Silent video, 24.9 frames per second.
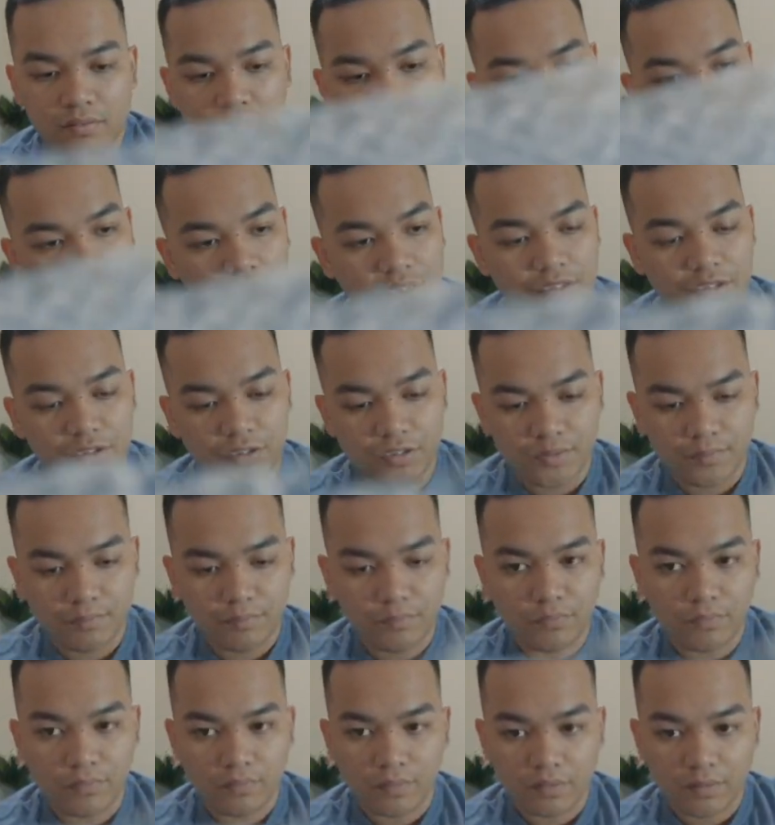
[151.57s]
And that's just
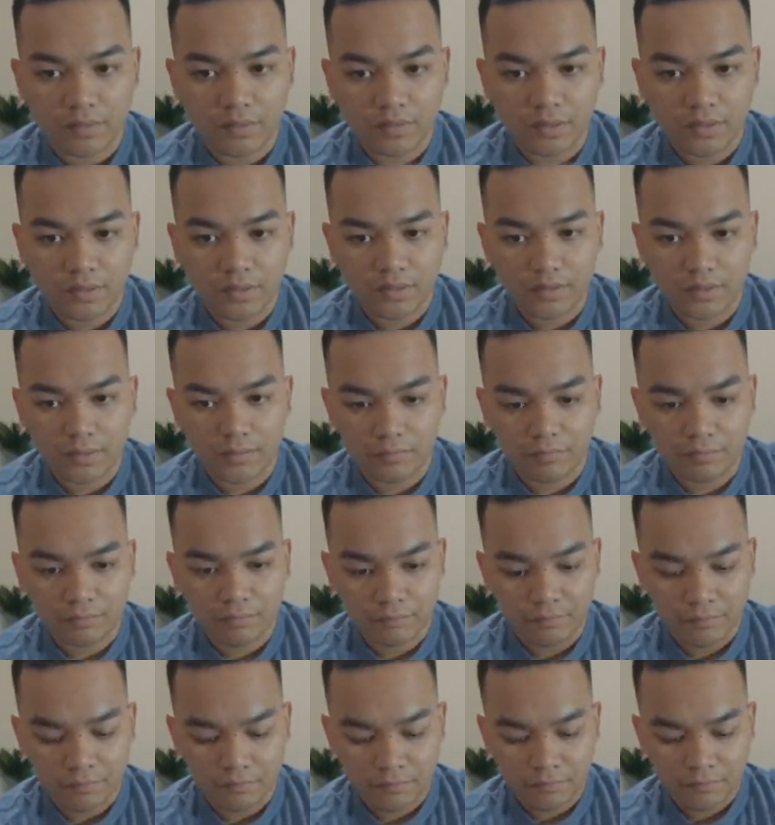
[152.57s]
more
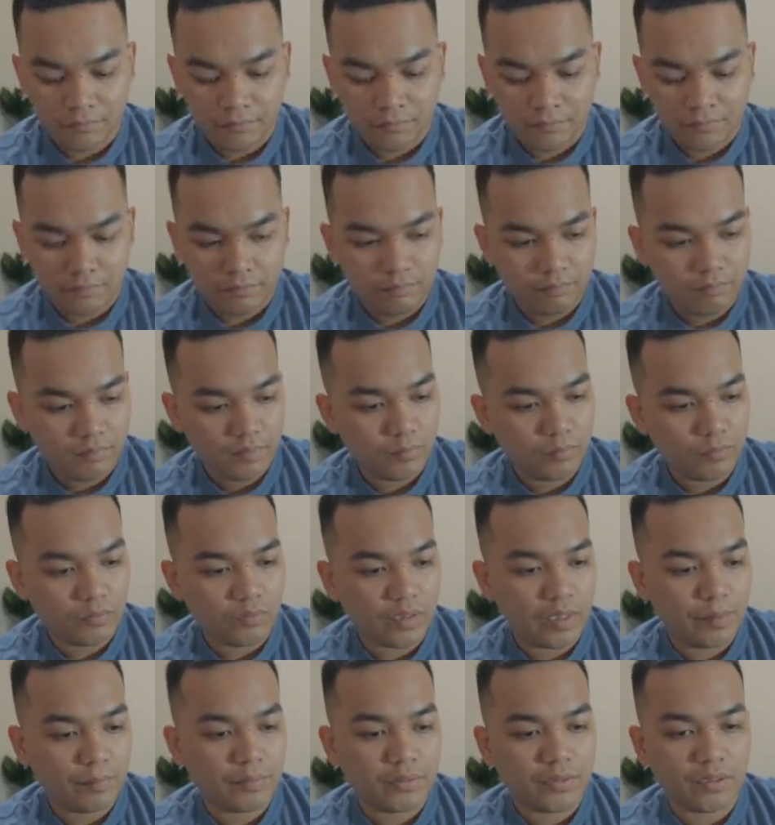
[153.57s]
bubble
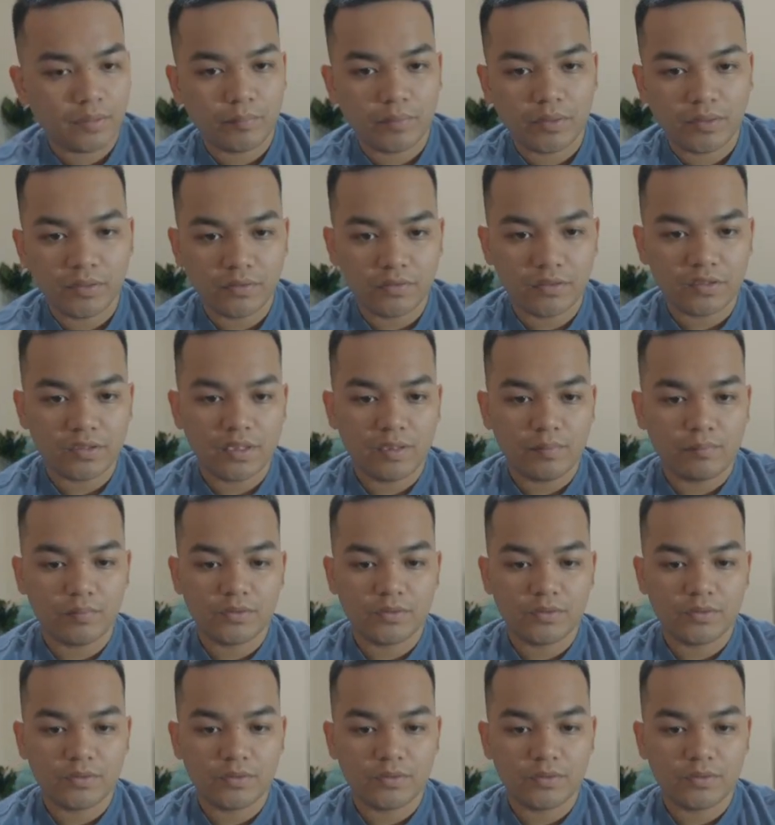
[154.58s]
wrap. I thought my other slab